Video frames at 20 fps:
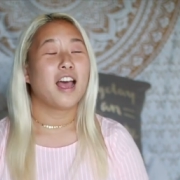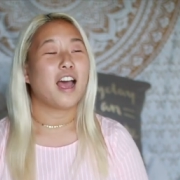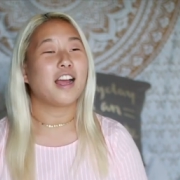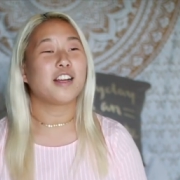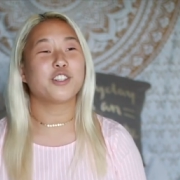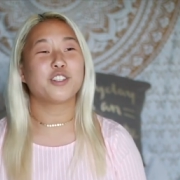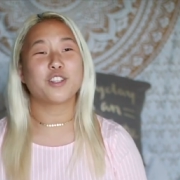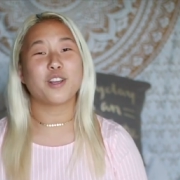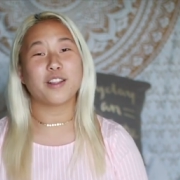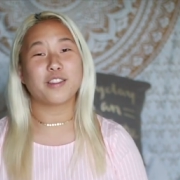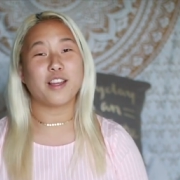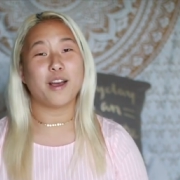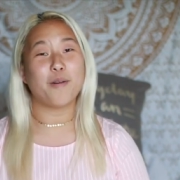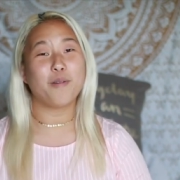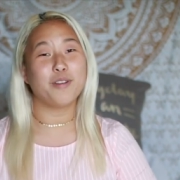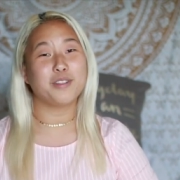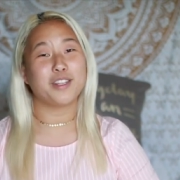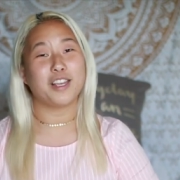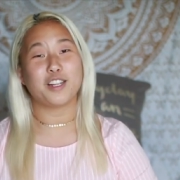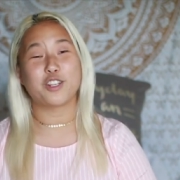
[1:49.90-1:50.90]
I just thought that
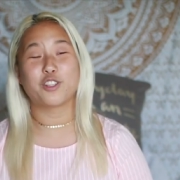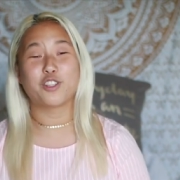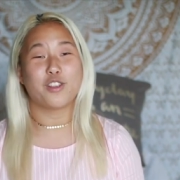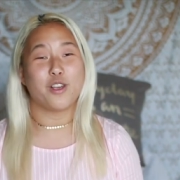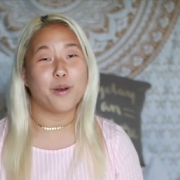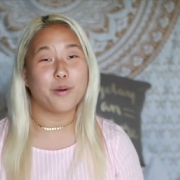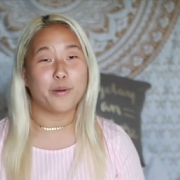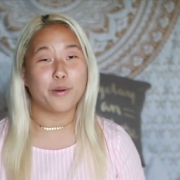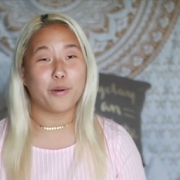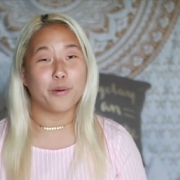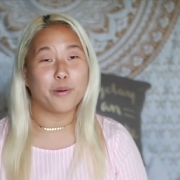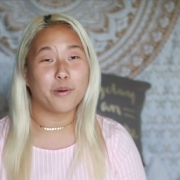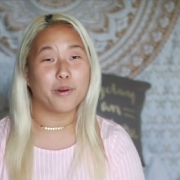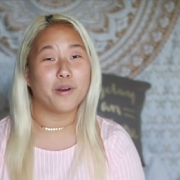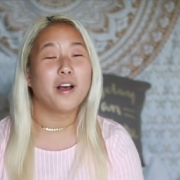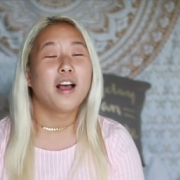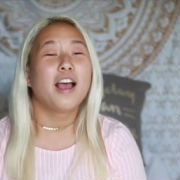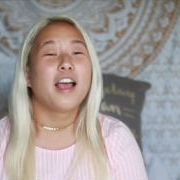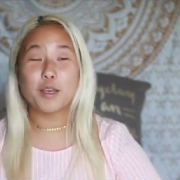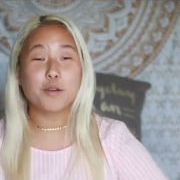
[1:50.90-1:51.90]
was like so
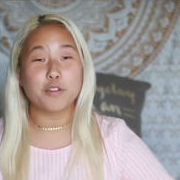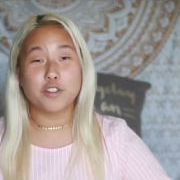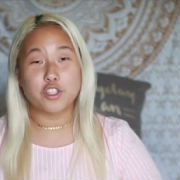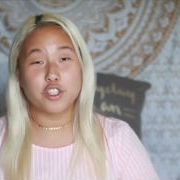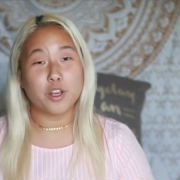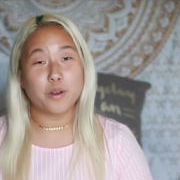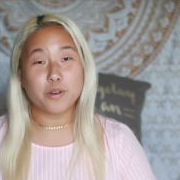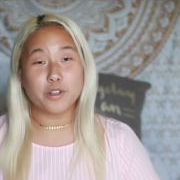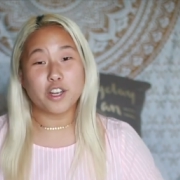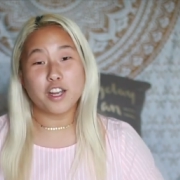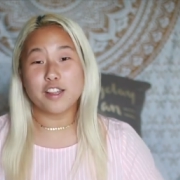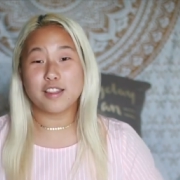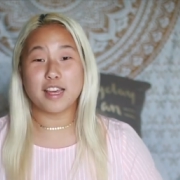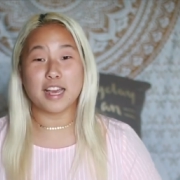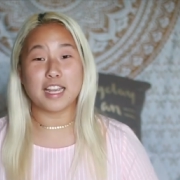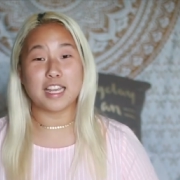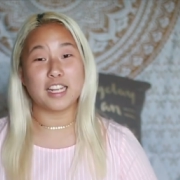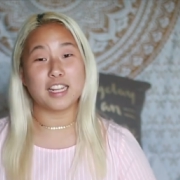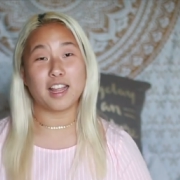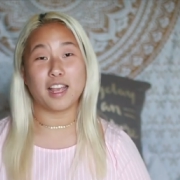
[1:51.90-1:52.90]
cool. He was so good
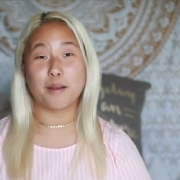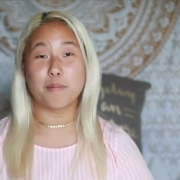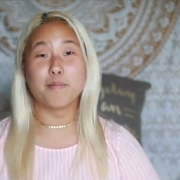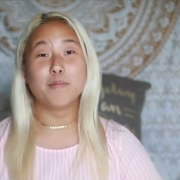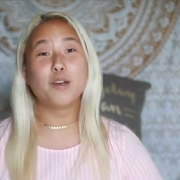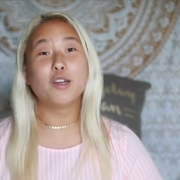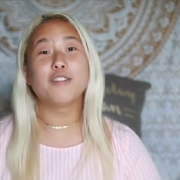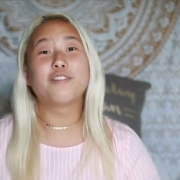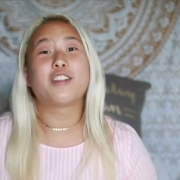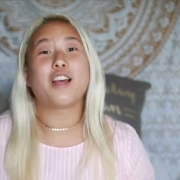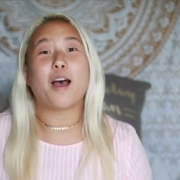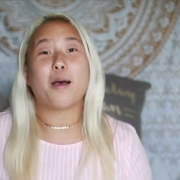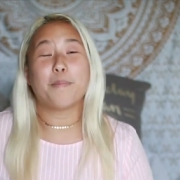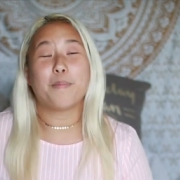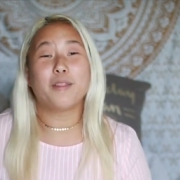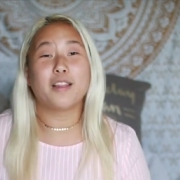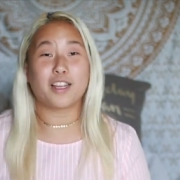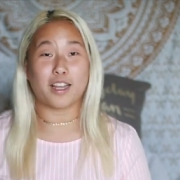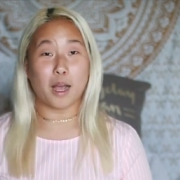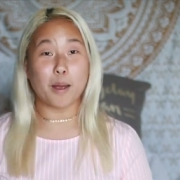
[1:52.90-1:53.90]
that he like moved up
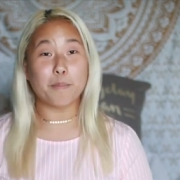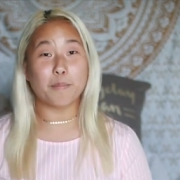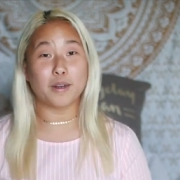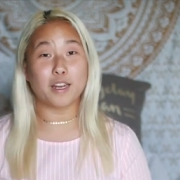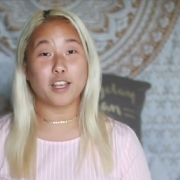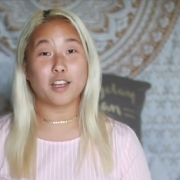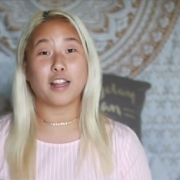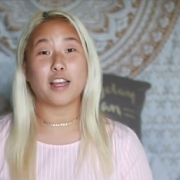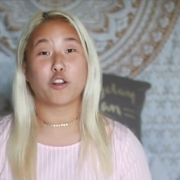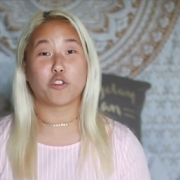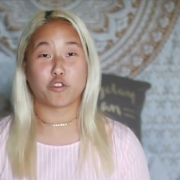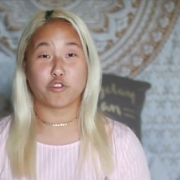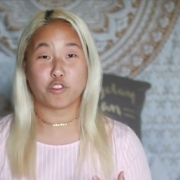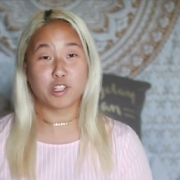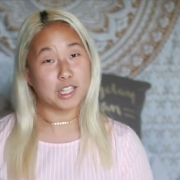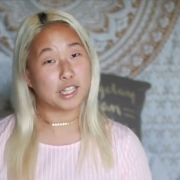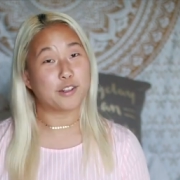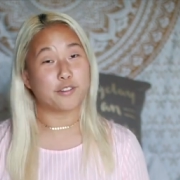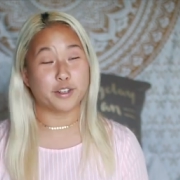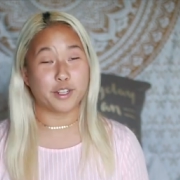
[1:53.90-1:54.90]
in the company like
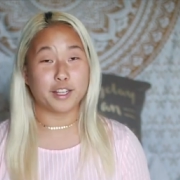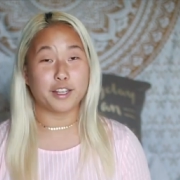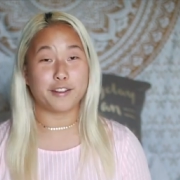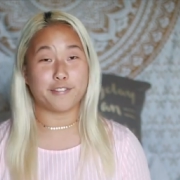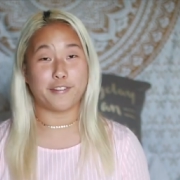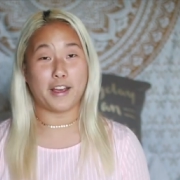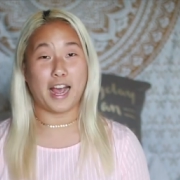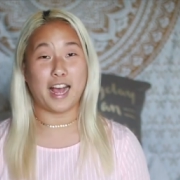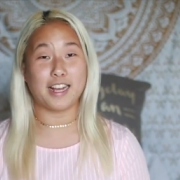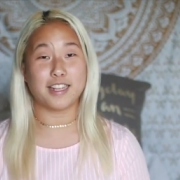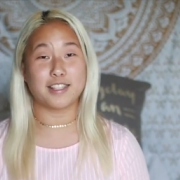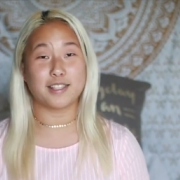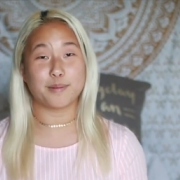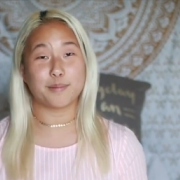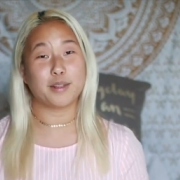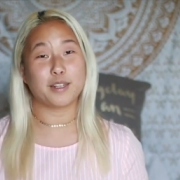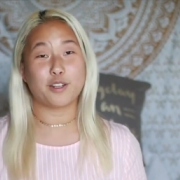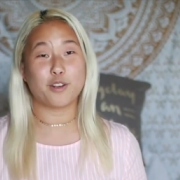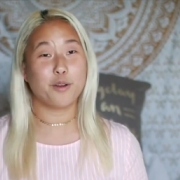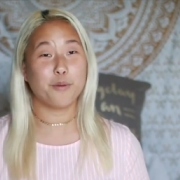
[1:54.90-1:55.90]
really, really fast. And
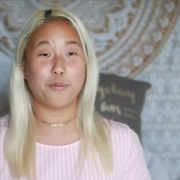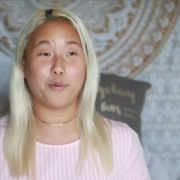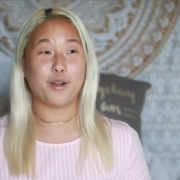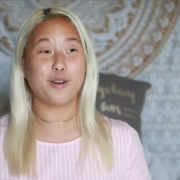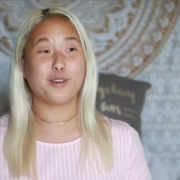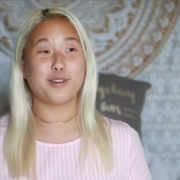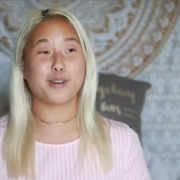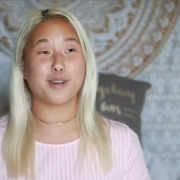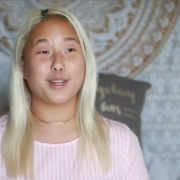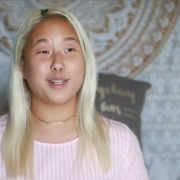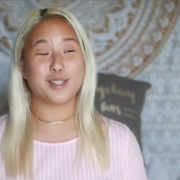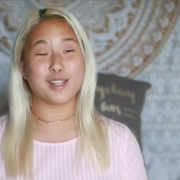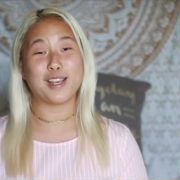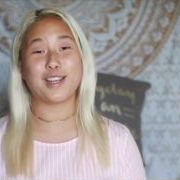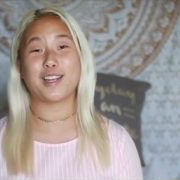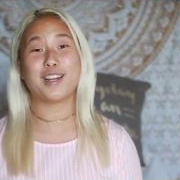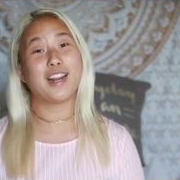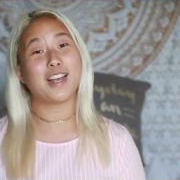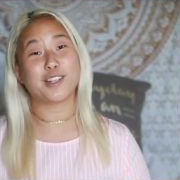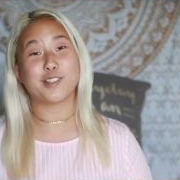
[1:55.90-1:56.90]
like, no wonder he's
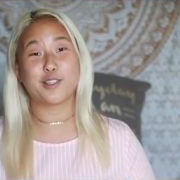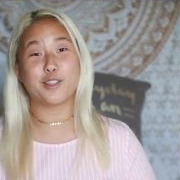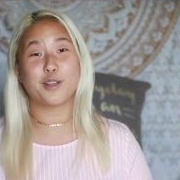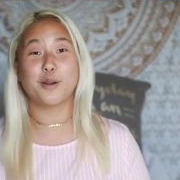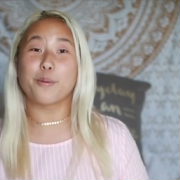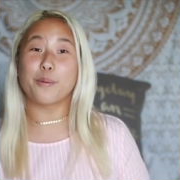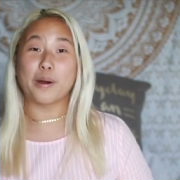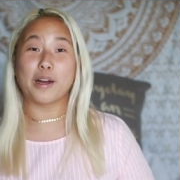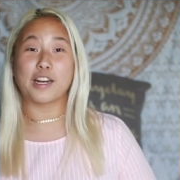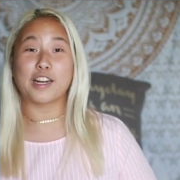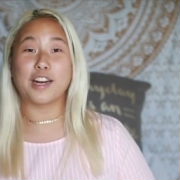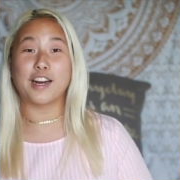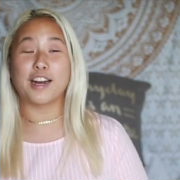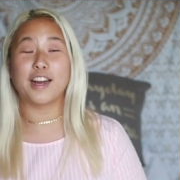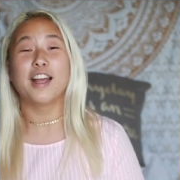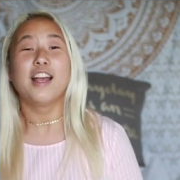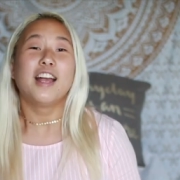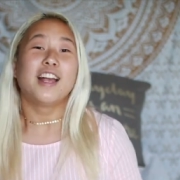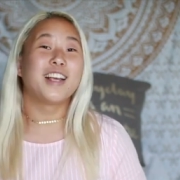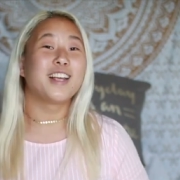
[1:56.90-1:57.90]
like an excellent
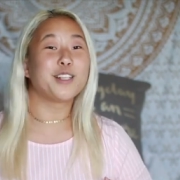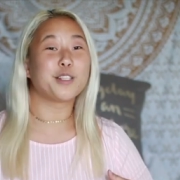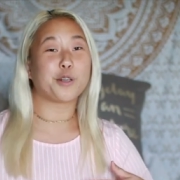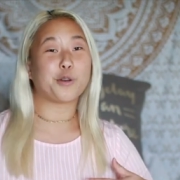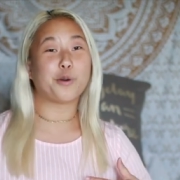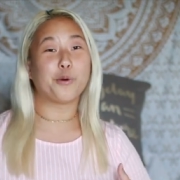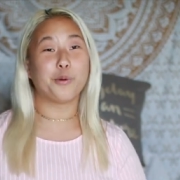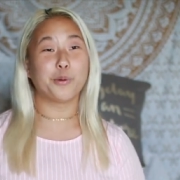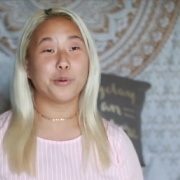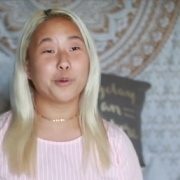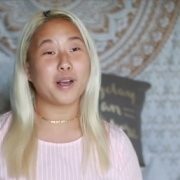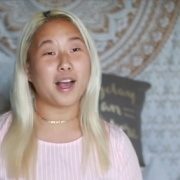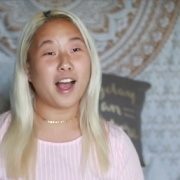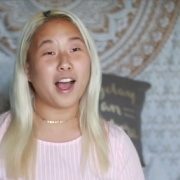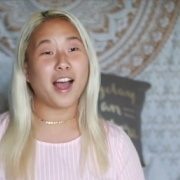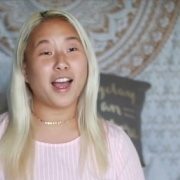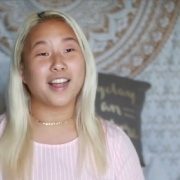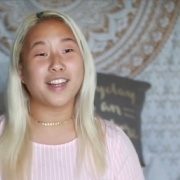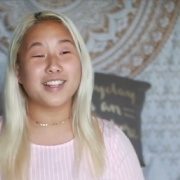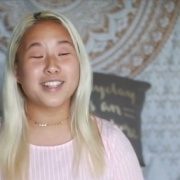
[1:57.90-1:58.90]
worker. He's a cool
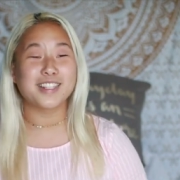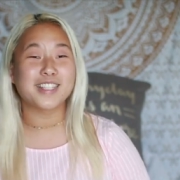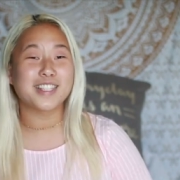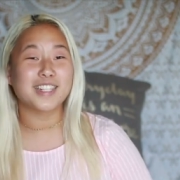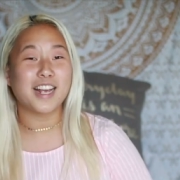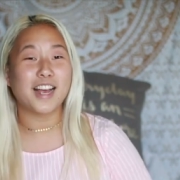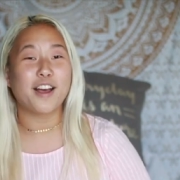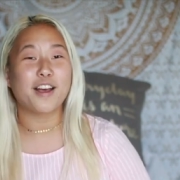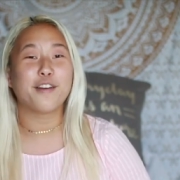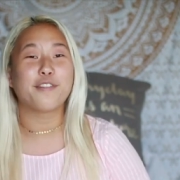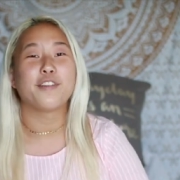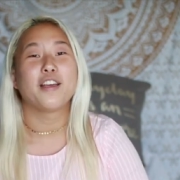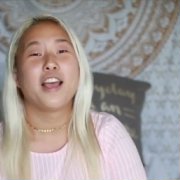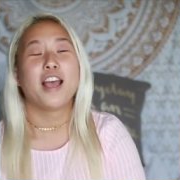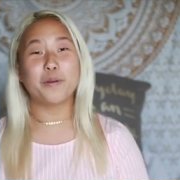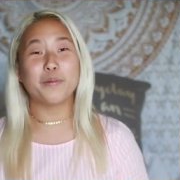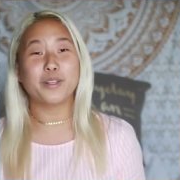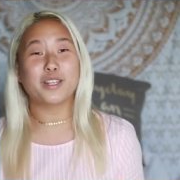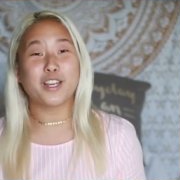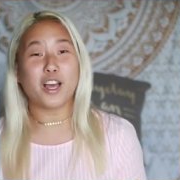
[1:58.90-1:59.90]
guy and stuff.
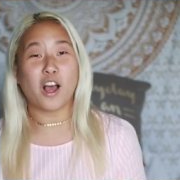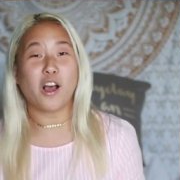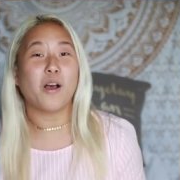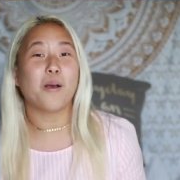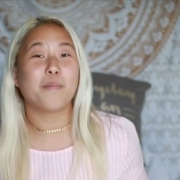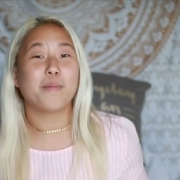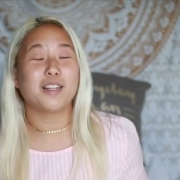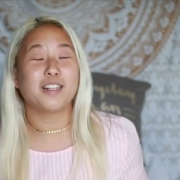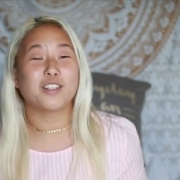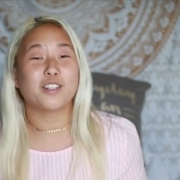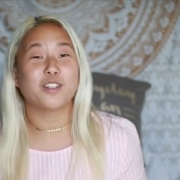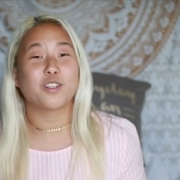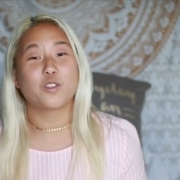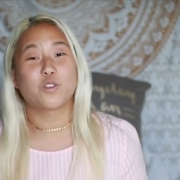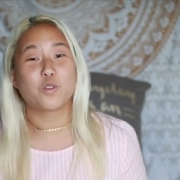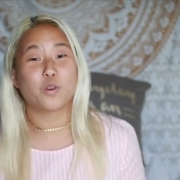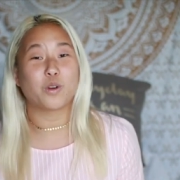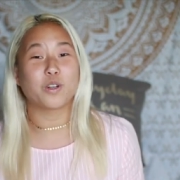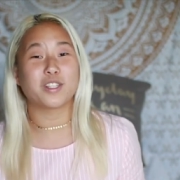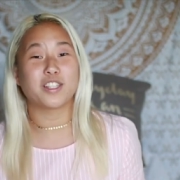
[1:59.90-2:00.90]
He would come into the
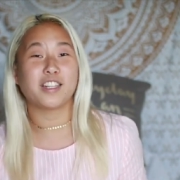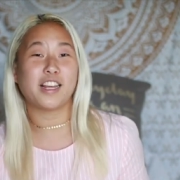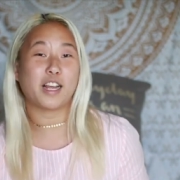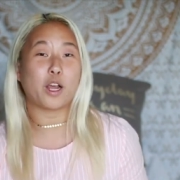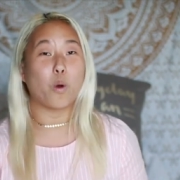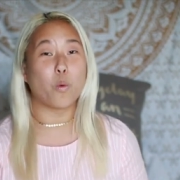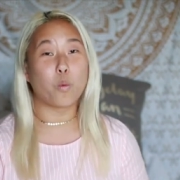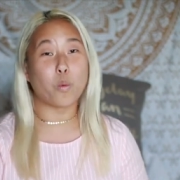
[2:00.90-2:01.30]
stores and like